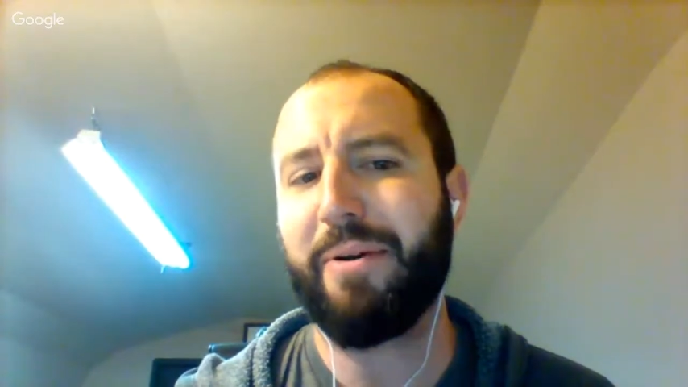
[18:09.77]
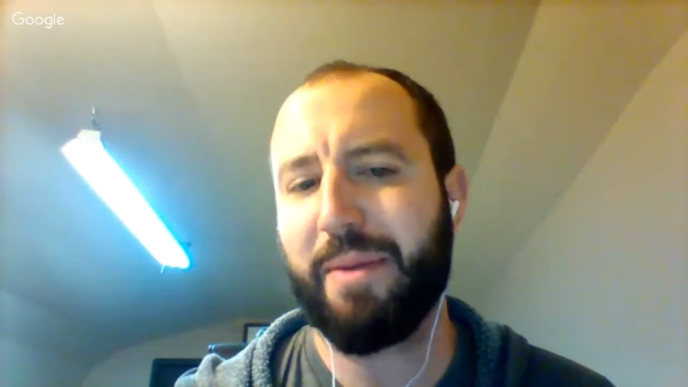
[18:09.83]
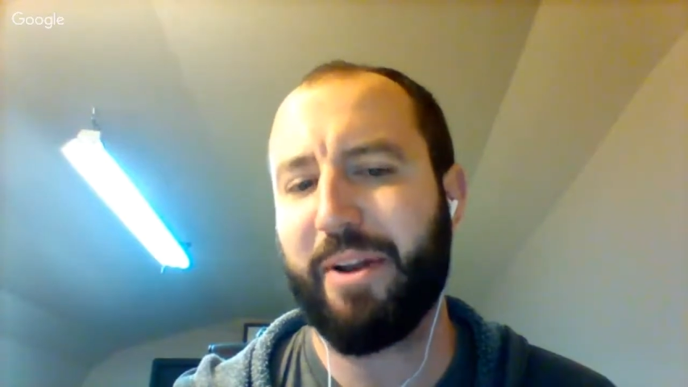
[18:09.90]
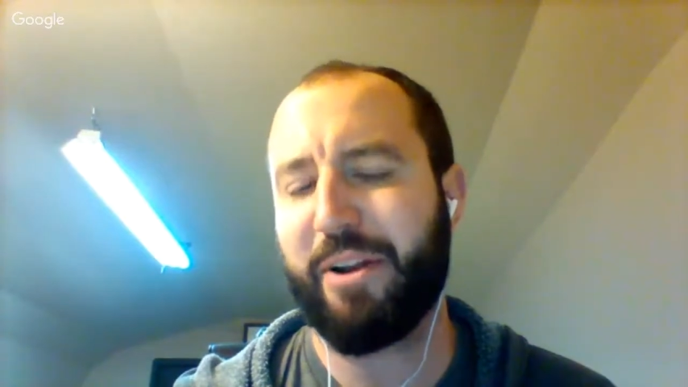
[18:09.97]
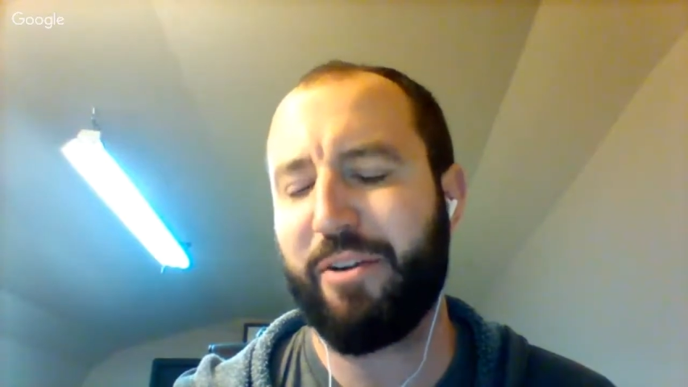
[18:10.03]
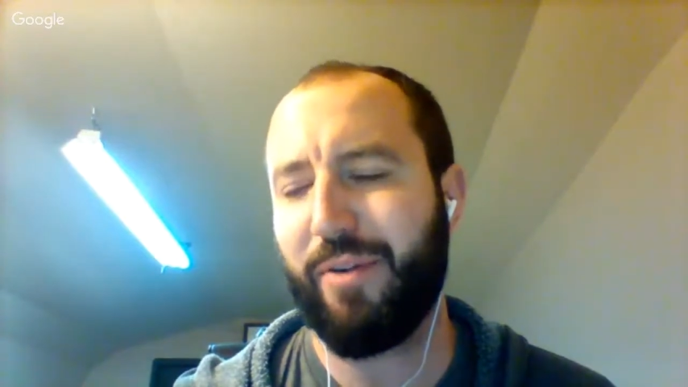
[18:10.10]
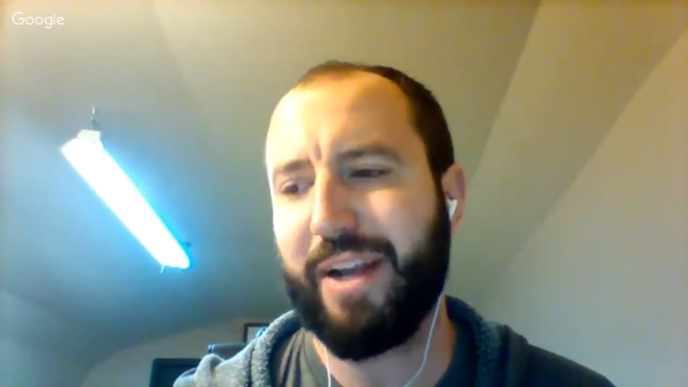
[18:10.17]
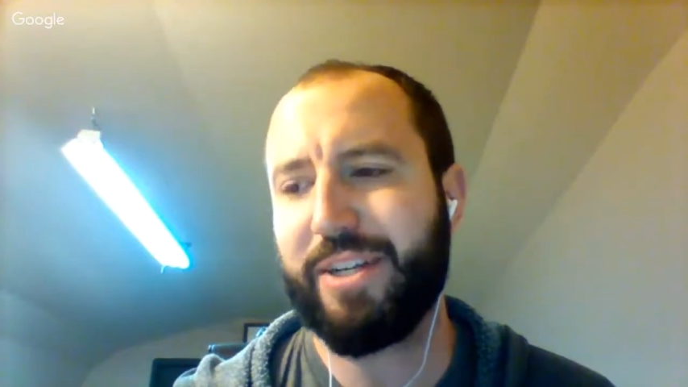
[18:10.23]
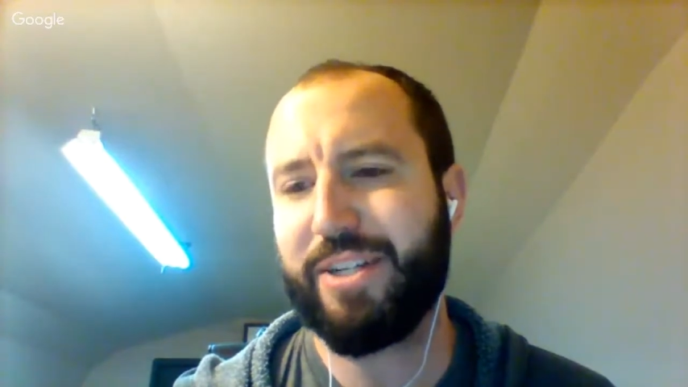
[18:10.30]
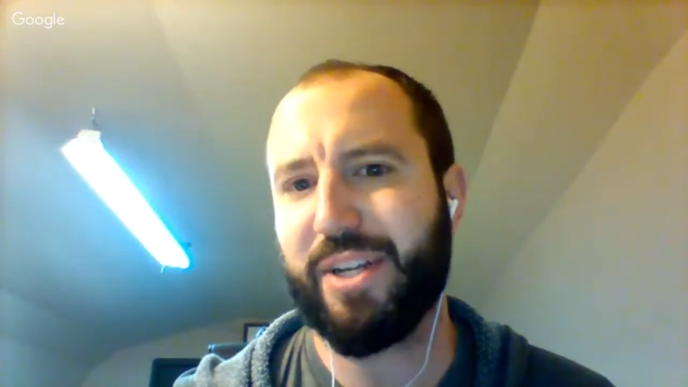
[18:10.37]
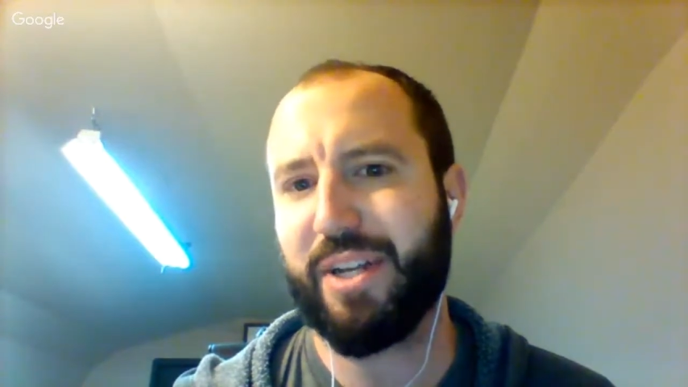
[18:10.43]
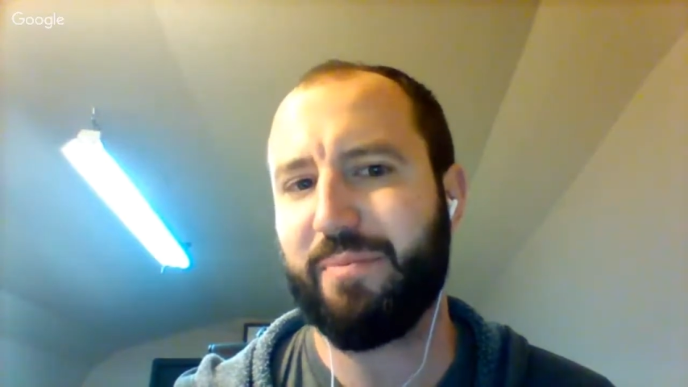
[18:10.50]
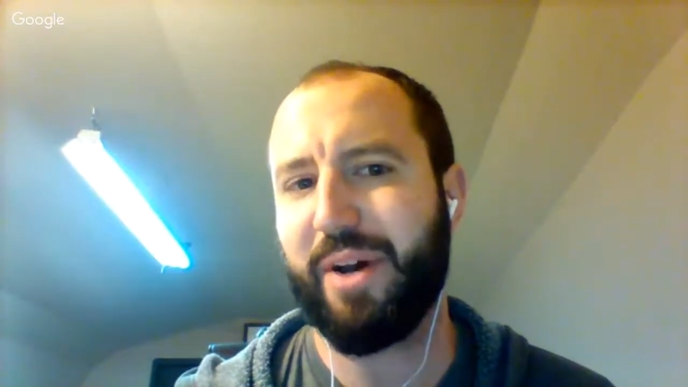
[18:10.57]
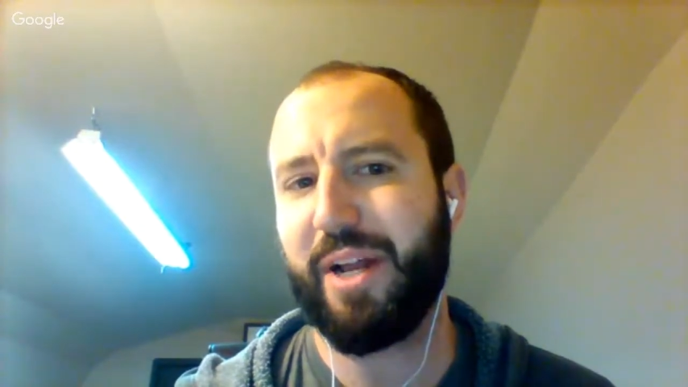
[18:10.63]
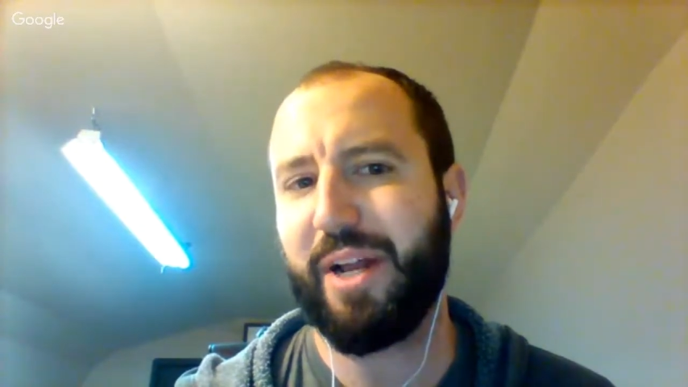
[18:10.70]

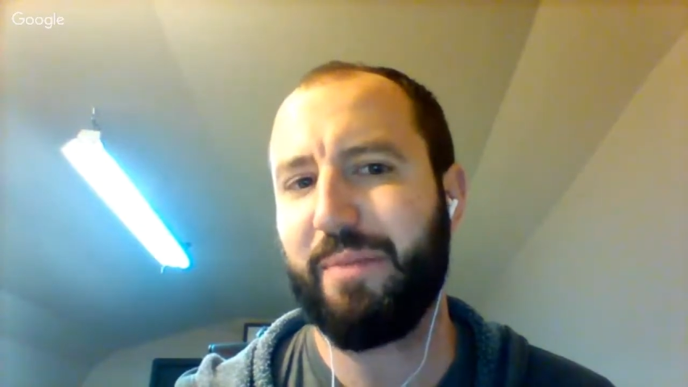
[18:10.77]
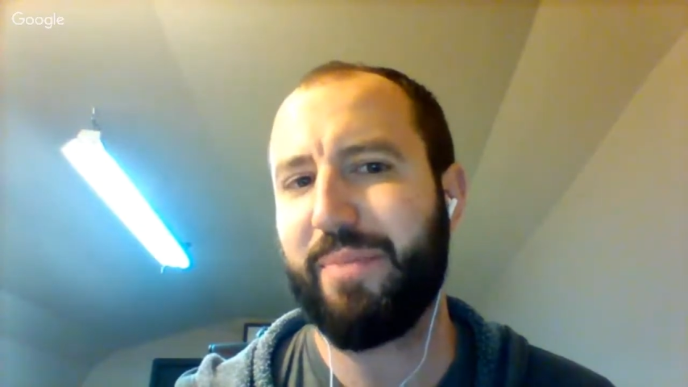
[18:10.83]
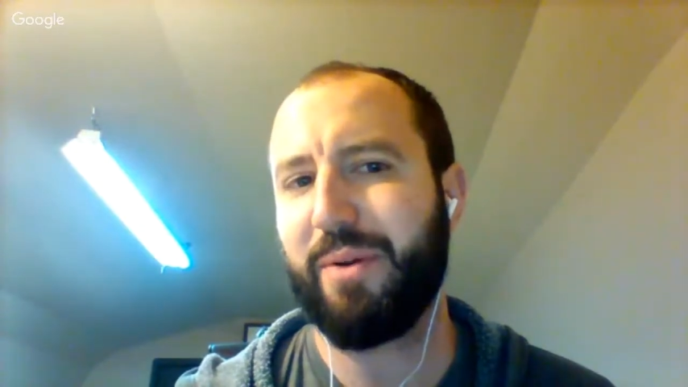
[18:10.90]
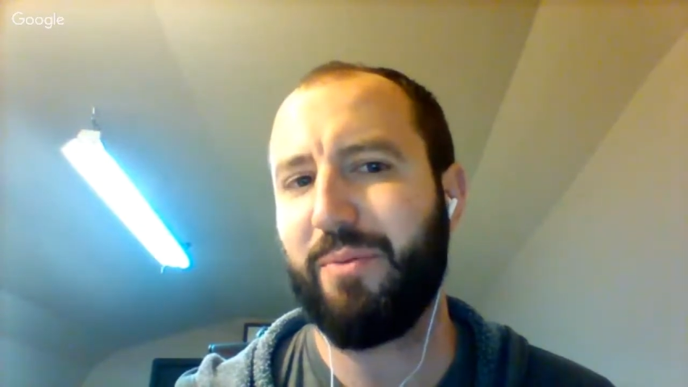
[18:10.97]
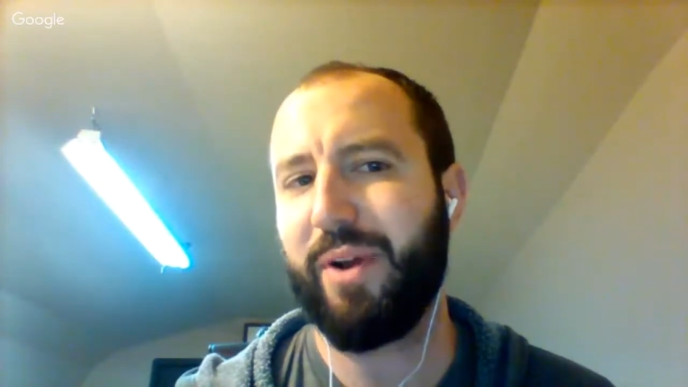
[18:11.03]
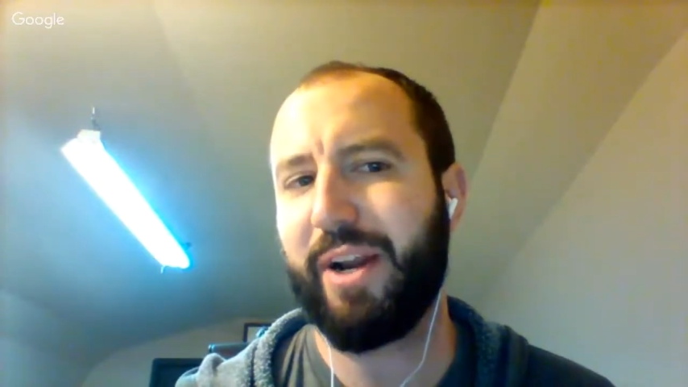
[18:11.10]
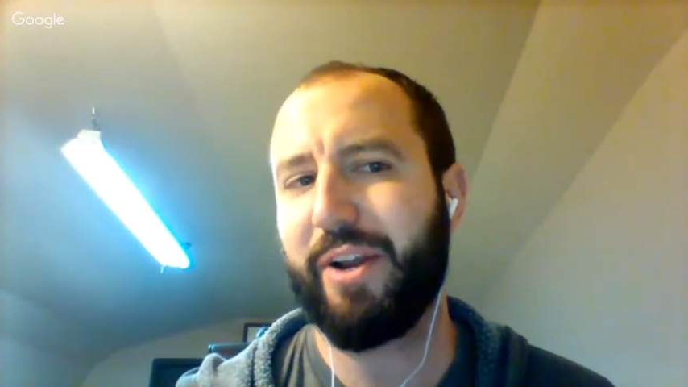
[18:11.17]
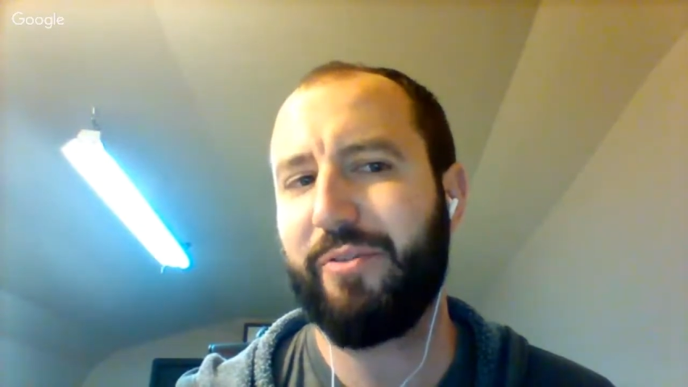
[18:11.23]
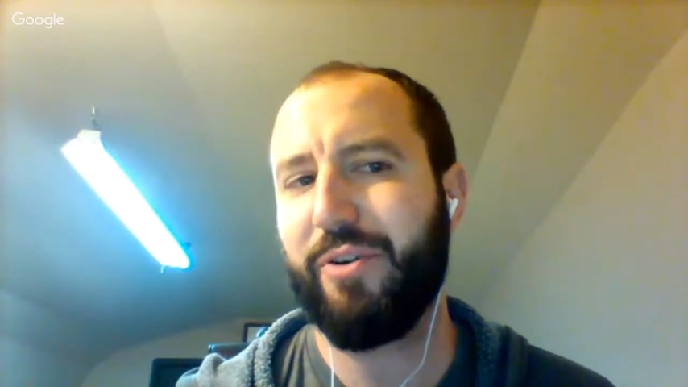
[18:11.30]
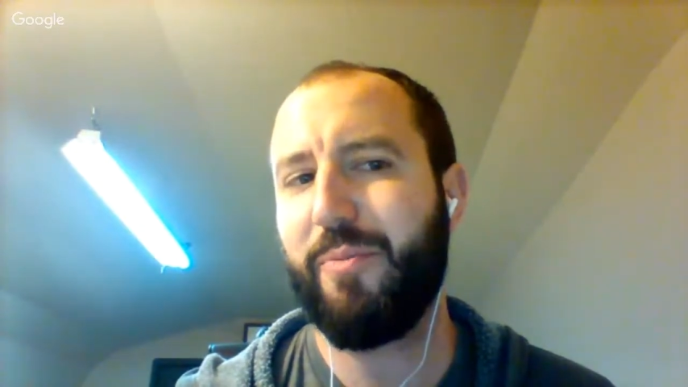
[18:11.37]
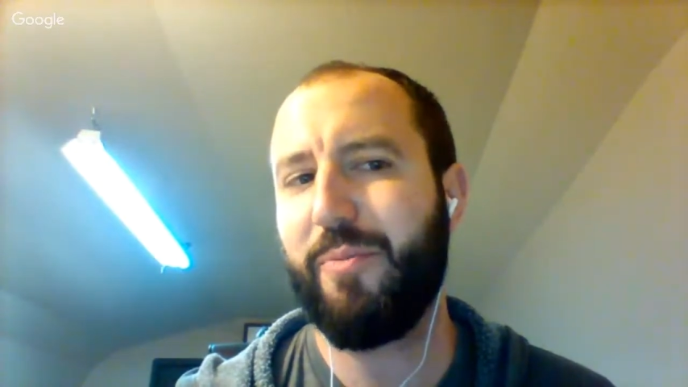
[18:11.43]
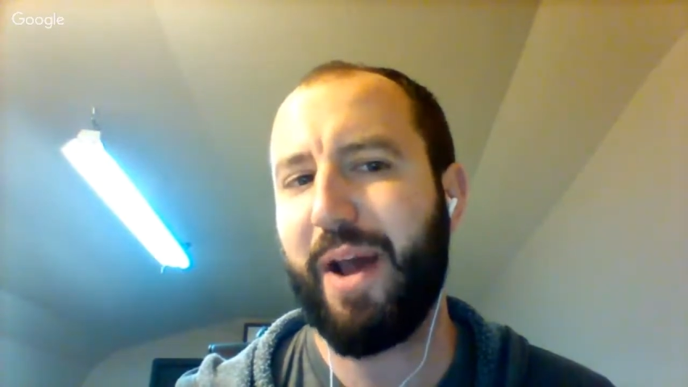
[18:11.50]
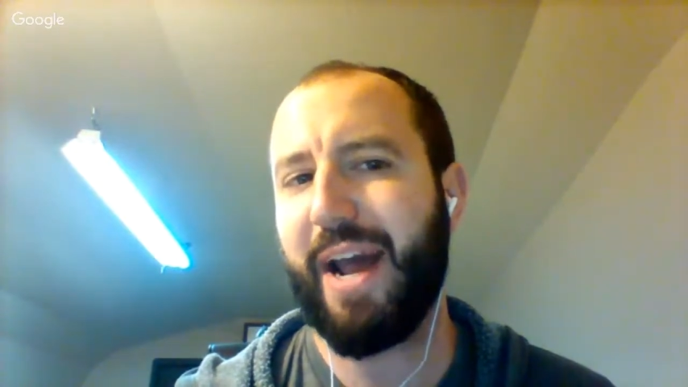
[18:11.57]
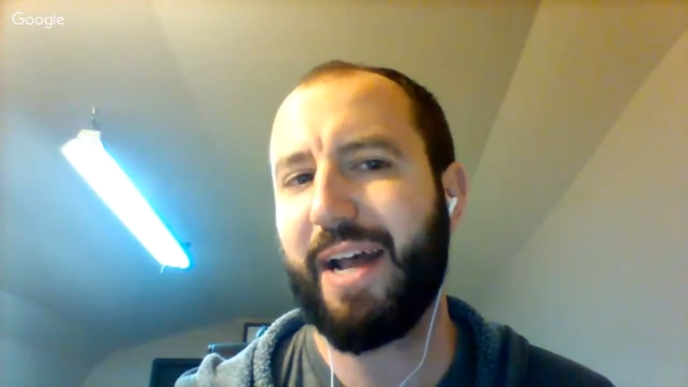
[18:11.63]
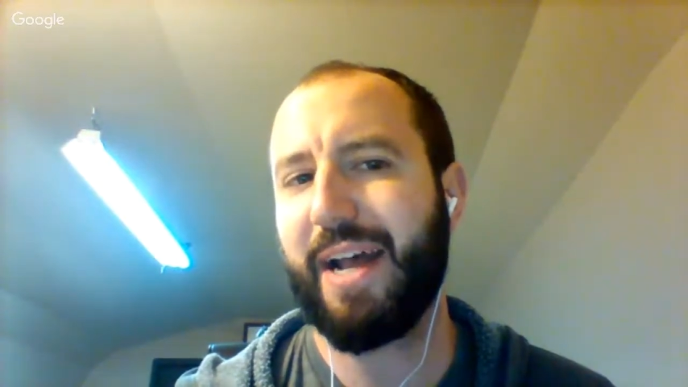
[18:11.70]
immigration, but when a
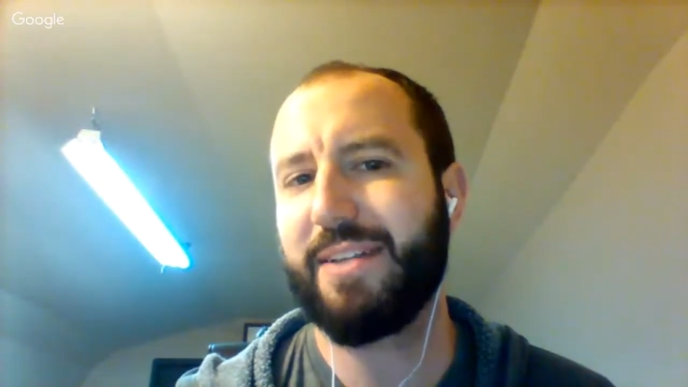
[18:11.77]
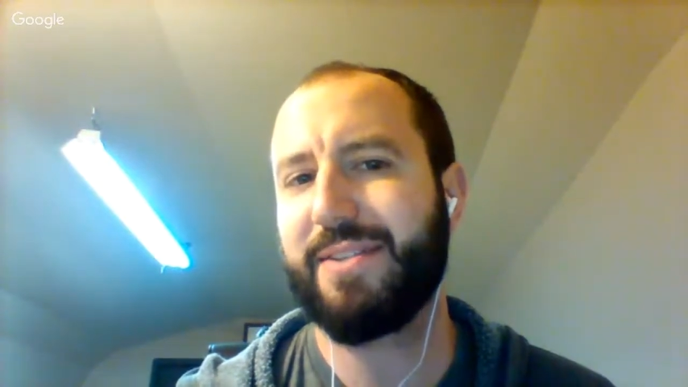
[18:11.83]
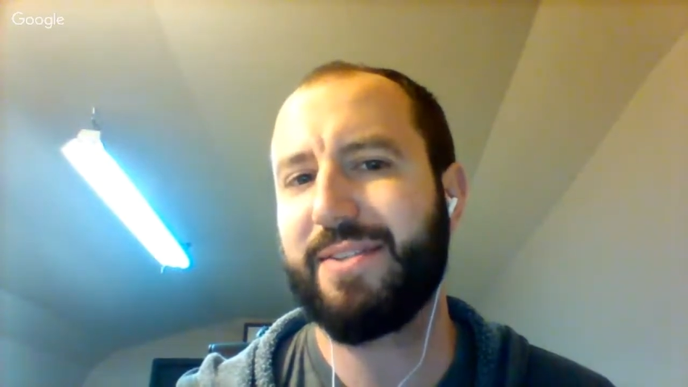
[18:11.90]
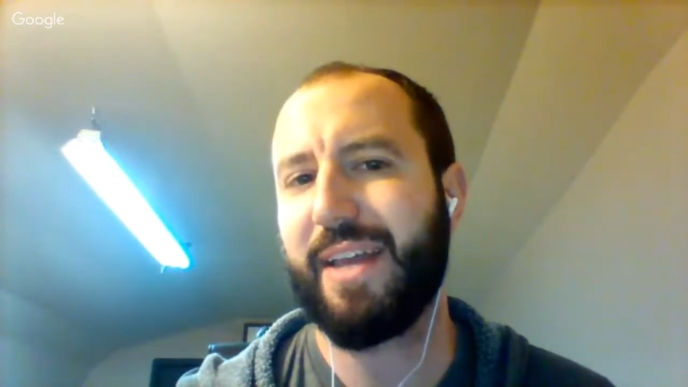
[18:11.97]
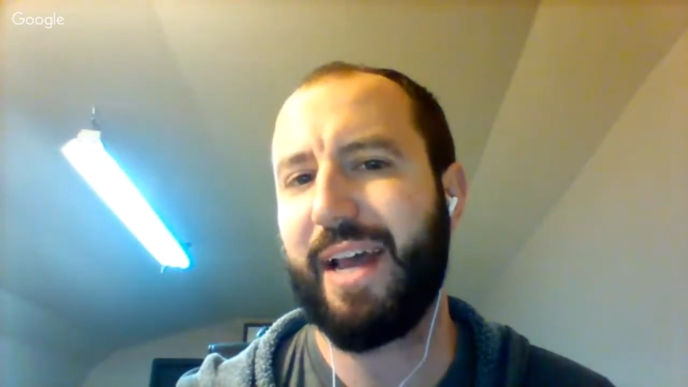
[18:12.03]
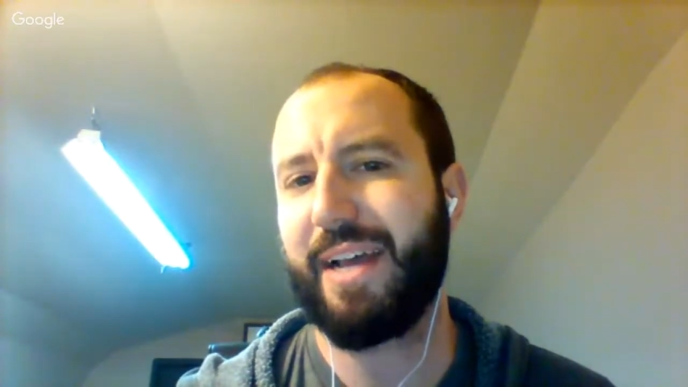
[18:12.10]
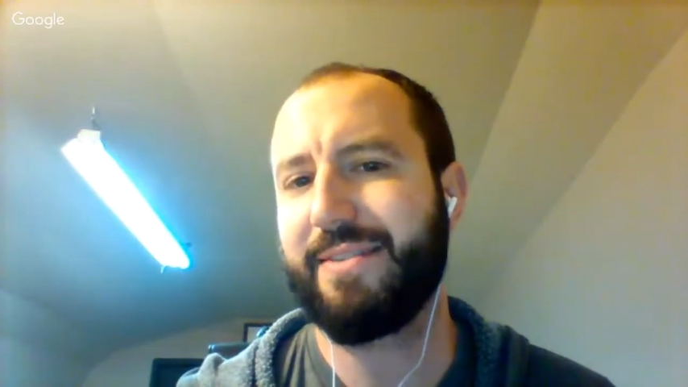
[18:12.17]
group has